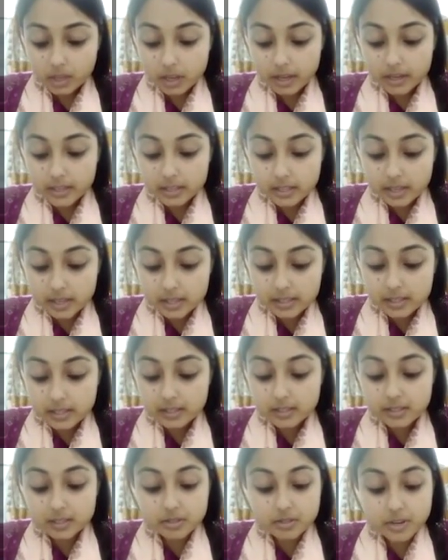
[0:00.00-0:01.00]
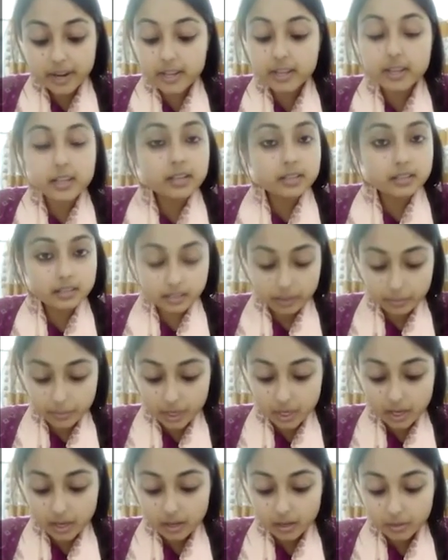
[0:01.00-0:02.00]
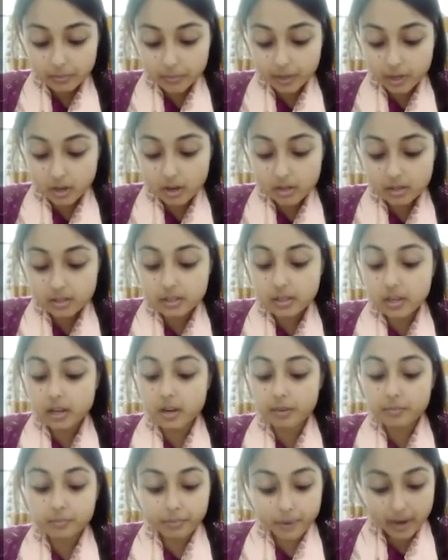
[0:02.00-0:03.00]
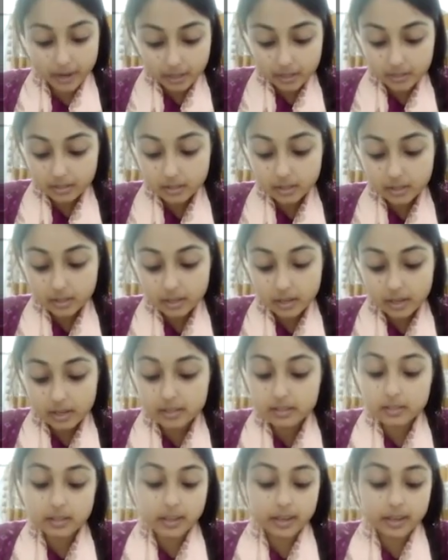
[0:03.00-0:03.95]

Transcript: It is a striking simile because the comparison is